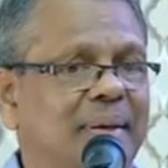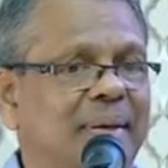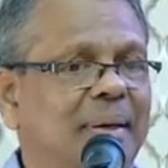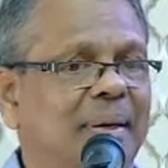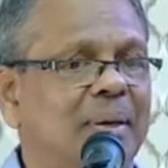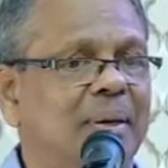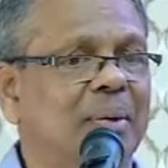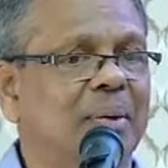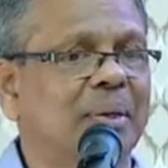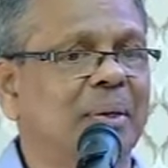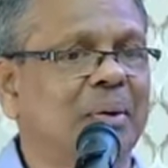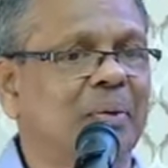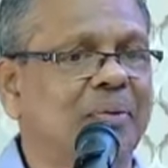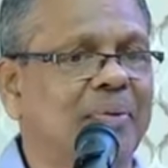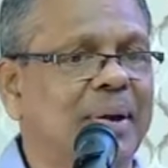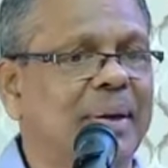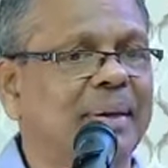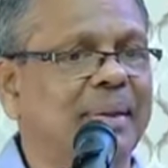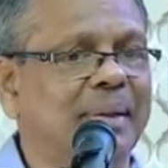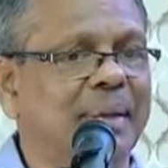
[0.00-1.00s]
in order to
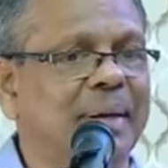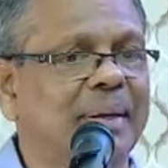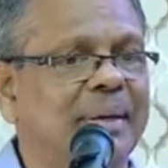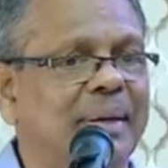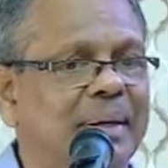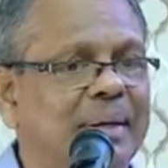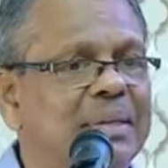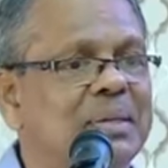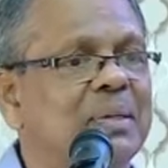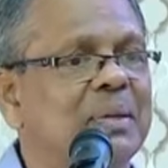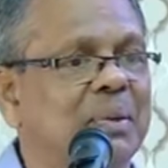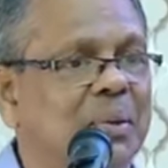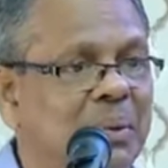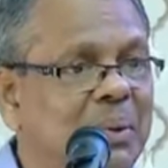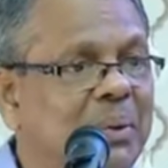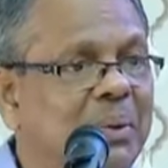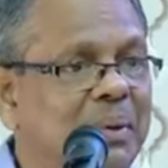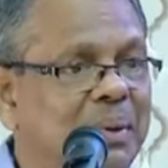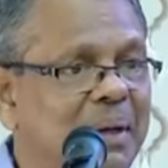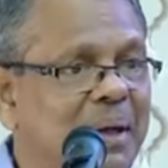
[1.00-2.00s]
find that it is
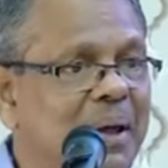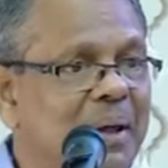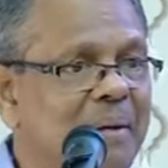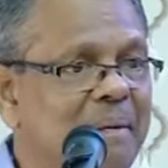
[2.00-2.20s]
wrong.